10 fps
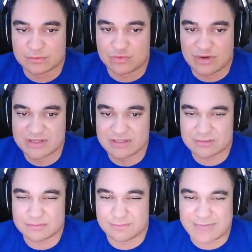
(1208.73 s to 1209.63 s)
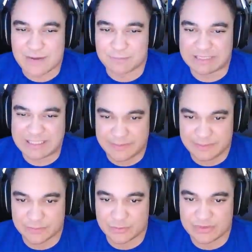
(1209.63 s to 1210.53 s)
trying to outplay
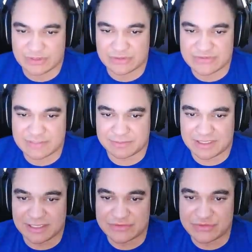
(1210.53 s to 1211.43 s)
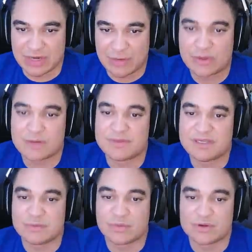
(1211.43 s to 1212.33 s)
people with the zip line. So I want to
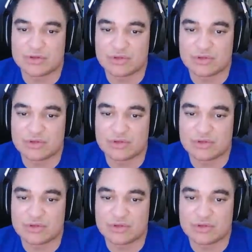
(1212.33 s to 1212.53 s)
be where you